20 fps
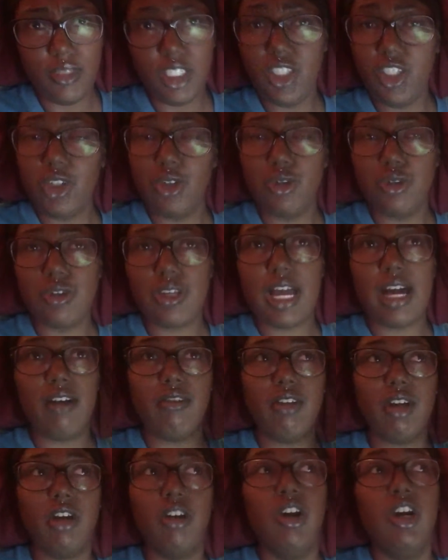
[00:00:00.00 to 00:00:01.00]
news. I
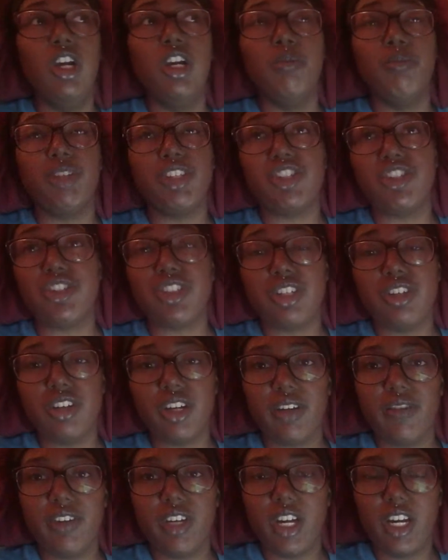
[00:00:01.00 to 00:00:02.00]
don't know, but you're still
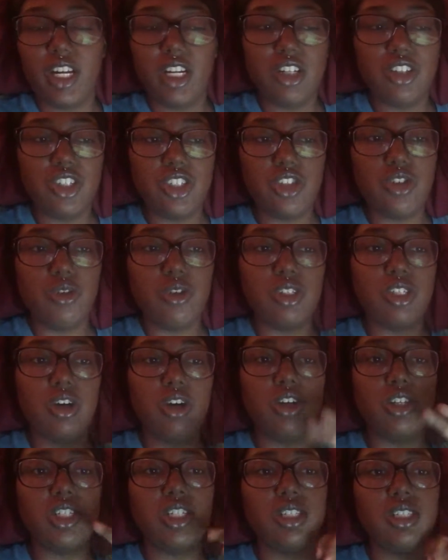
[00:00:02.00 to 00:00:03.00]
giving your energy to it.
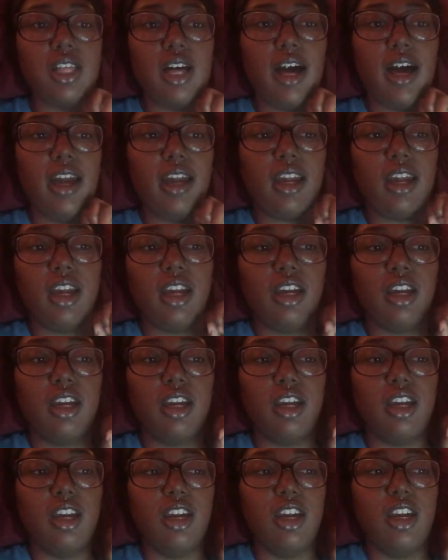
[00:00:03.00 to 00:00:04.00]
So it's just like
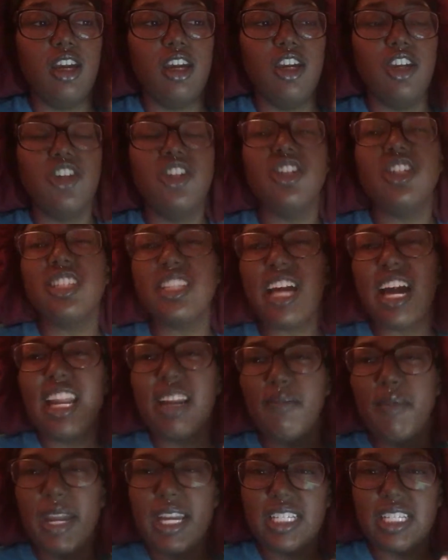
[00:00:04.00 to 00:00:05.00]
you just got
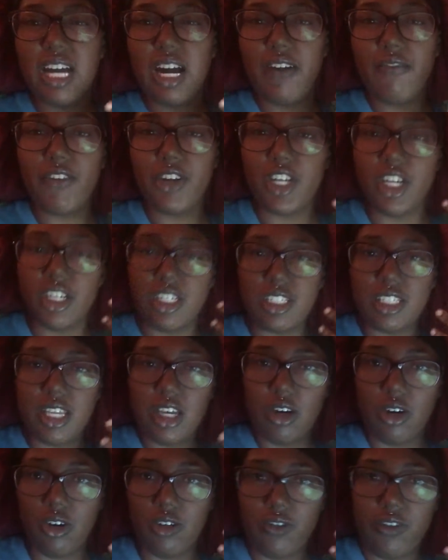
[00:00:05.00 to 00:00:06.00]
to make time for
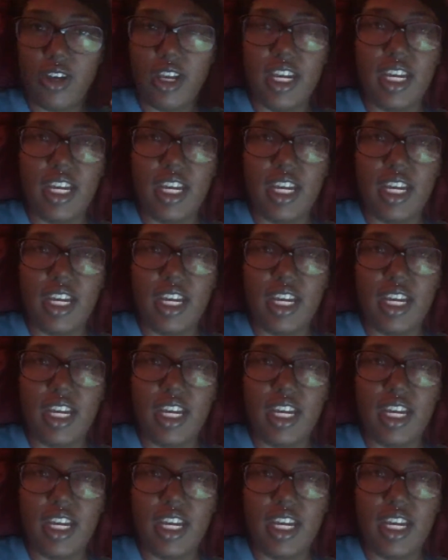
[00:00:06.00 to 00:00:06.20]
yourself.